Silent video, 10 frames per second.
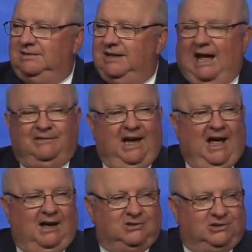down the
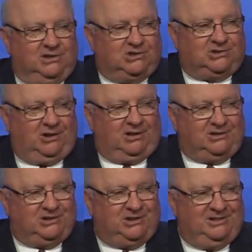aisles of this
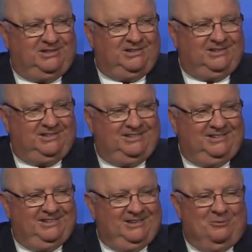church.
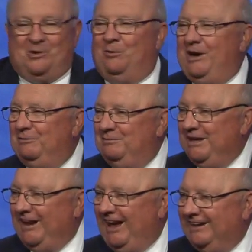Wonder what it would
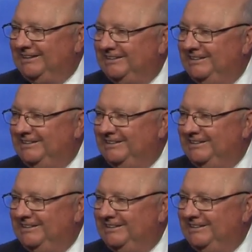be like.